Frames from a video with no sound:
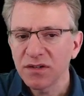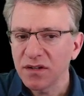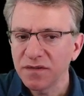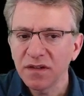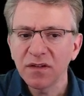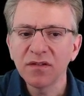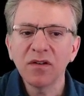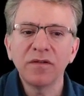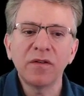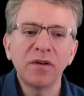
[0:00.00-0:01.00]
of it and so
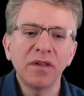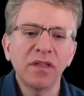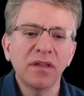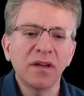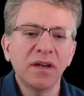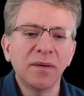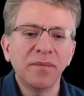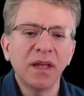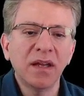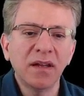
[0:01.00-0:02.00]
forth,
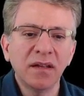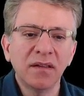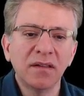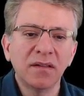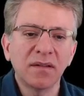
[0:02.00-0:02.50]
and